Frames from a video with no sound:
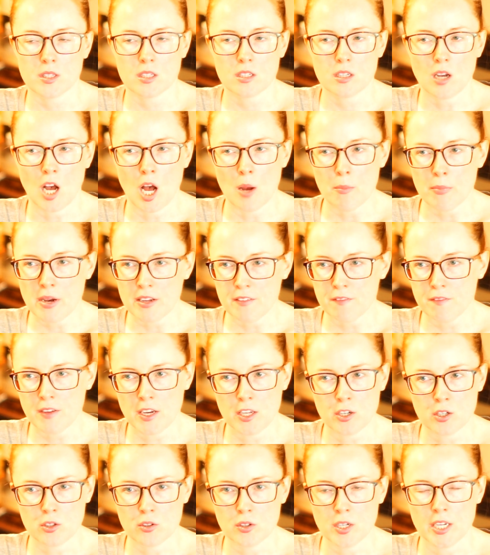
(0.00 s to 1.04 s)
combat
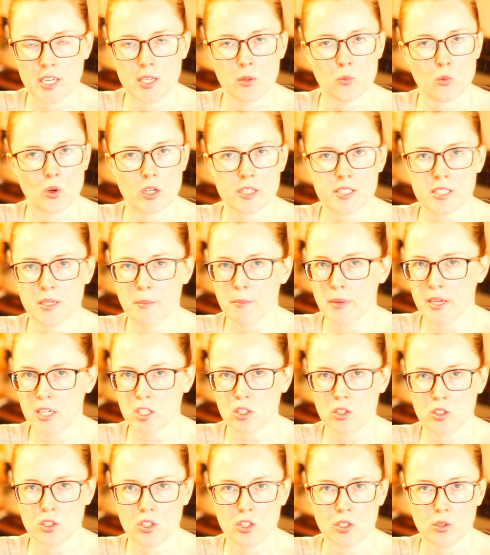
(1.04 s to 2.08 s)
veteran, worked in a
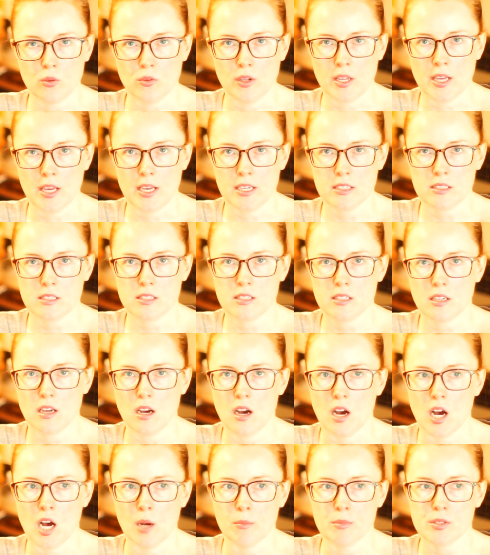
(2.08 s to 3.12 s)
medical unit,
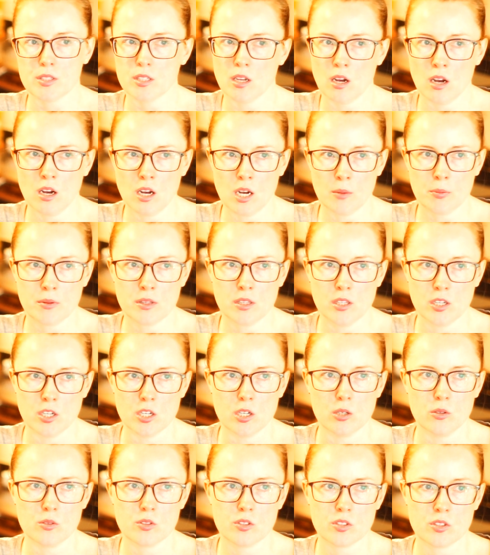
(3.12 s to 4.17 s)
saw up
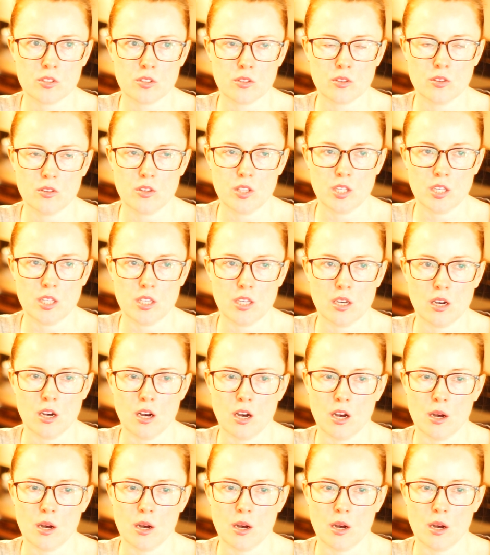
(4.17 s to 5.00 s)
close the